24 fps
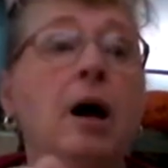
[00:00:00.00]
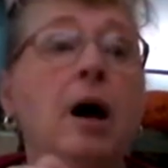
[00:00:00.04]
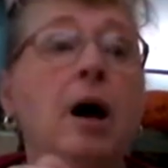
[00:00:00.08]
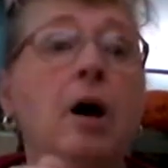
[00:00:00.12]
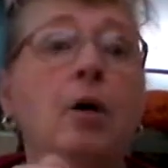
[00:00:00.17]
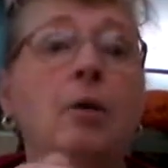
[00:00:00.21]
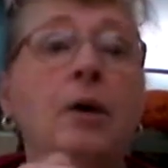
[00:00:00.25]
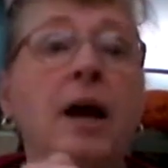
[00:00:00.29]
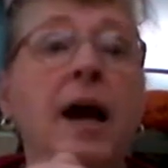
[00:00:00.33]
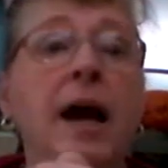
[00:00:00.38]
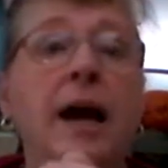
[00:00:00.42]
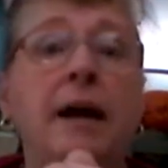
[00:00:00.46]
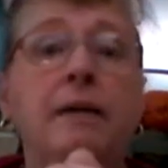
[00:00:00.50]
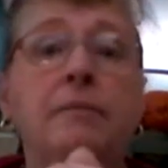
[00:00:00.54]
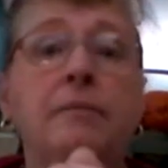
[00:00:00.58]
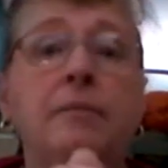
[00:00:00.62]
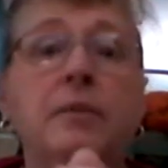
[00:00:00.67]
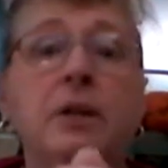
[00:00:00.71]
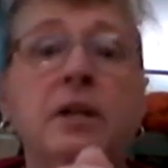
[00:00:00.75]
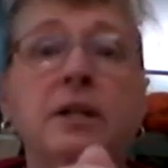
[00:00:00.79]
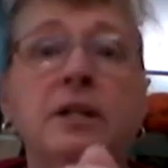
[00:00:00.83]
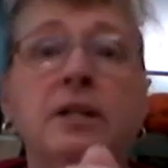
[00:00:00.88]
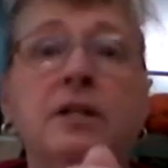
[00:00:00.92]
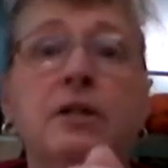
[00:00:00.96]
Okay,
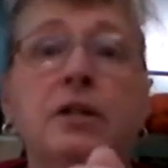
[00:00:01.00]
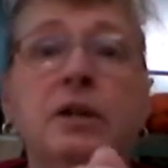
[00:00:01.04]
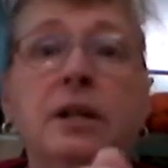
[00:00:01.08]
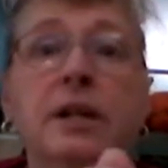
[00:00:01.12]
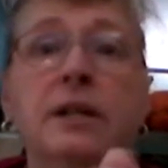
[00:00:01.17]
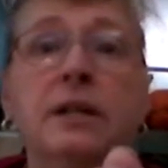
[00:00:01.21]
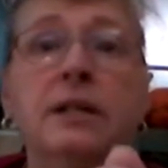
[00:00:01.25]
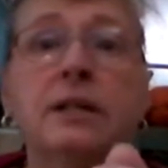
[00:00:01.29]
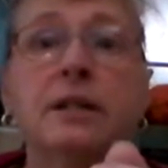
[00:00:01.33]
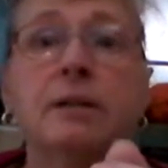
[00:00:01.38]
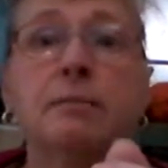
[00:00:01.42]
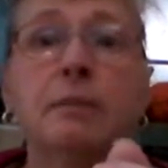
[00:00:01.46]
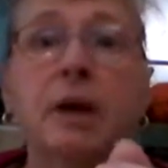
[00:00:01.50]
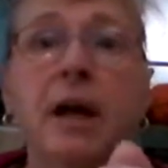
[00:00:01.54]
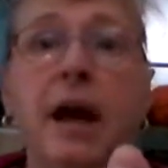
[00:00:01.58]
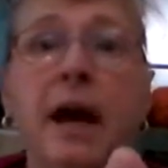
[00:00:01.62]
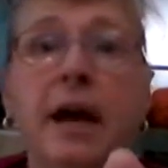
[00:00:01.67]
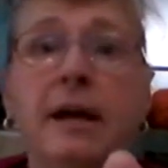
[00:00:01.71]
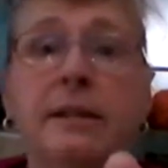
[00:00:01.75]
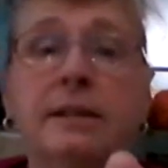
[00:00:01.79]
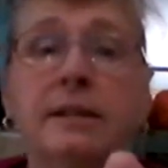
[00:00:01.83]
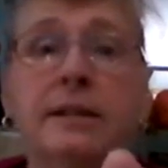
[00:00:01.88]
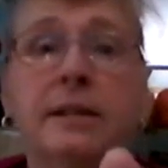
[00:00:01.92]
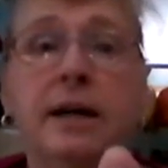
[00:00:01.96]
let's look at some
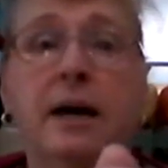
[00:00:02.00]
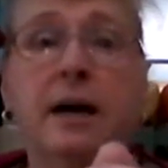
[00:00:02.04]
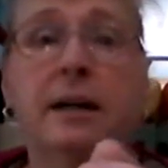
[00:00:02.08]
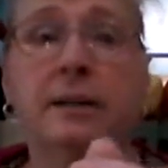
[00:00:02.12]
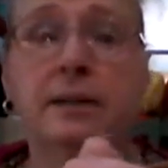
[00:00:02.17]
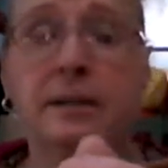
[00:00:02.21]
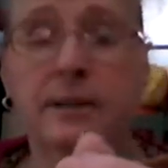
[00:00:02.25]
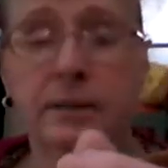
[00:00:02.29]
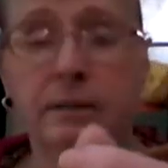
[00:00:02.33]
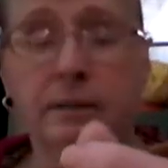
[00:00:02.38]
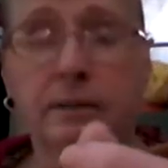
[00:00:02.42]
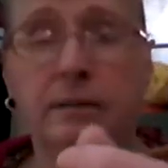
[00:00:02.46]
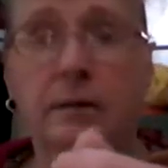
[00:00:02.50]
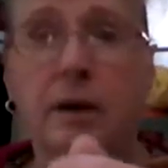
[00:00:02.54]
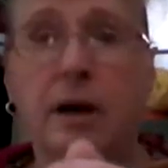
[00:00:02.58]
cast-ons.